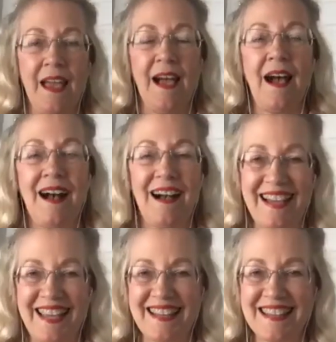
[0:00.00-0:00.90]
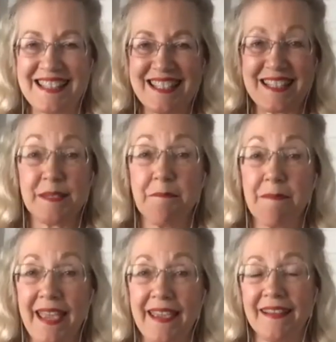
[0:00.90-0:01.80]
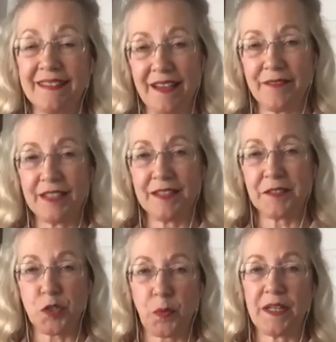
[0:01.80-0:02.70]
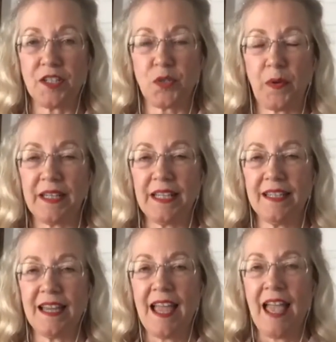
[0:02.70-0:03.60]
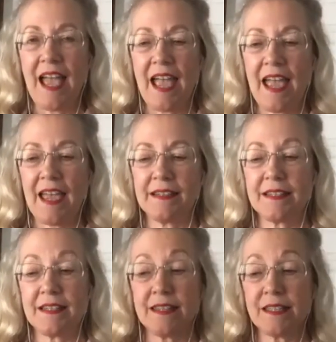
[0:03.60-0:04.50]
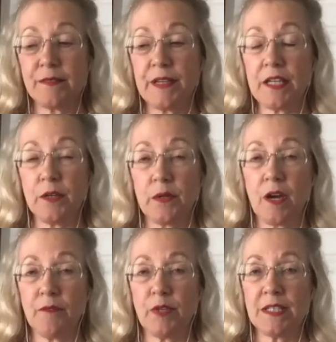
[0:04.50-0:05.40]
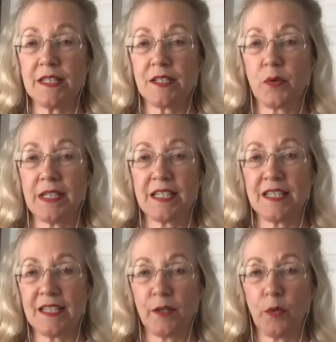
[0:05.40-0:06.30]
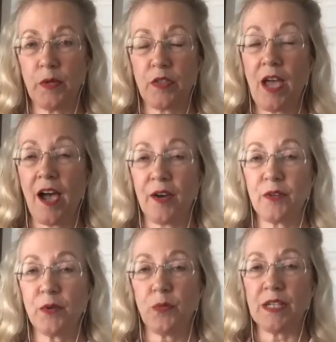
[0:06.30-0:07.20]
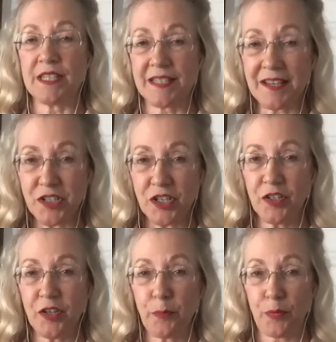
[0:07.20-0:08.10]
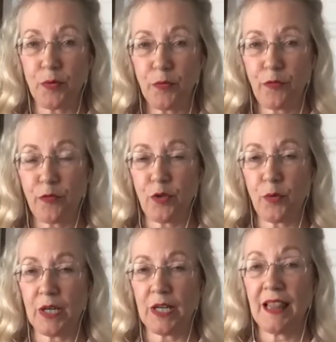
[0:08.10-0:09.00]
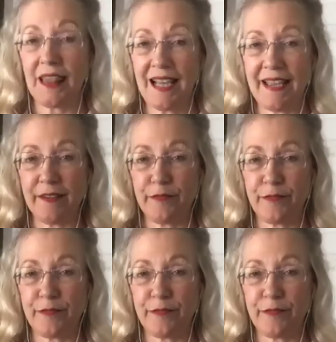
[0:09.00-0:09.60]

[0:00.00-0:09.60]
Hi, this is May 11th, 2020, and this video conference is going to deal with how to recession-proof your life.